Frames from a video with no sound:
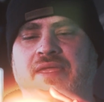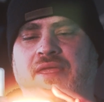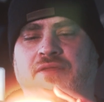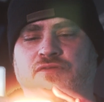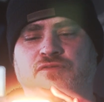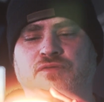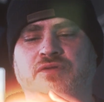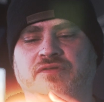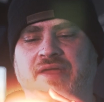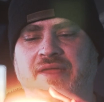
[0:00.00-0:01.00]
And as soon
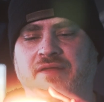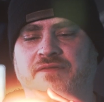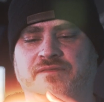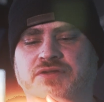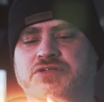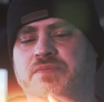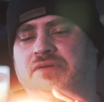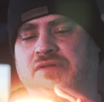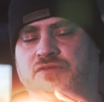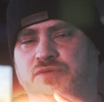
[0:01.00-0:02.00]
as I held the function
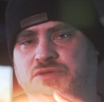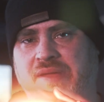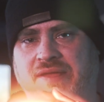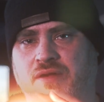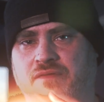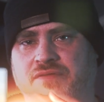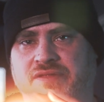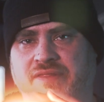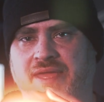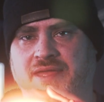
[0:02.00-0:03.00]
button to switch back over
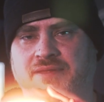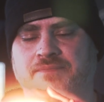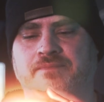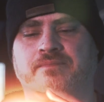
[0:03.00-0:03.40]
to that,